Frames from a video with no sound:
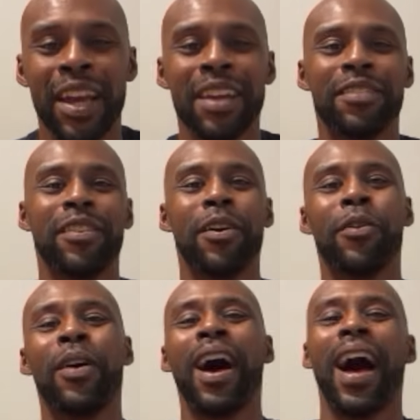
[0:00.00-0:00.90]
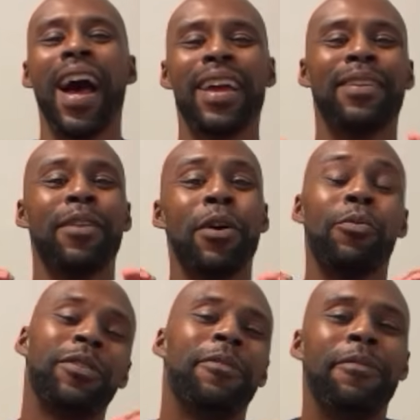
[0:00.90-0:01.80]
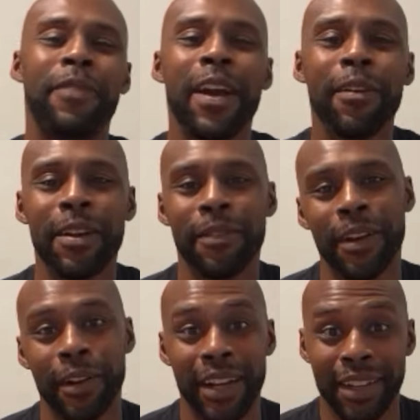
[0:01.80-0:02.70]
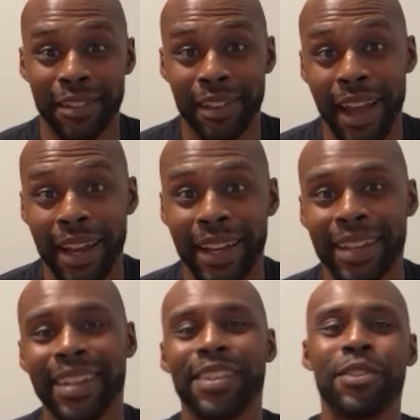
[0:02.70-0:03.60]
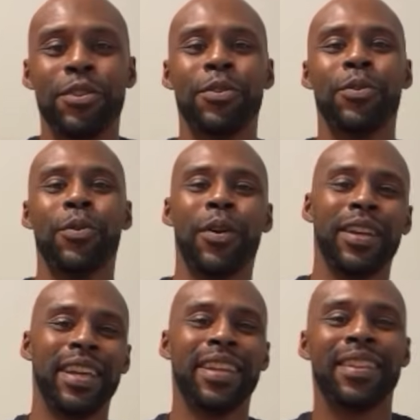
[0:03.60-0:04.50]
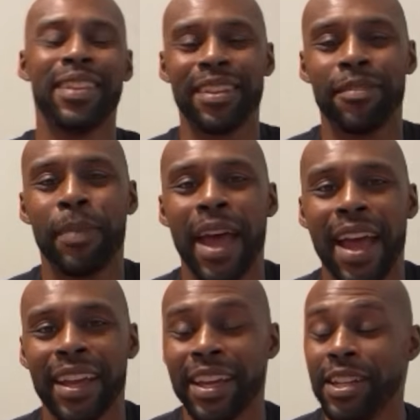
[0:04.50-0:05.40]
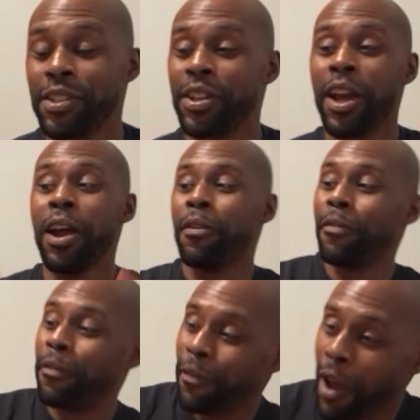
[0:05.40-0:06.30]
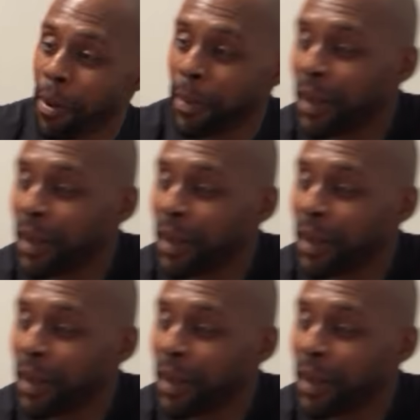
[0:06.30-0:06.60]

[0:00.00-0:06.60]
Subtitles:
So I was very, very excited to get this package from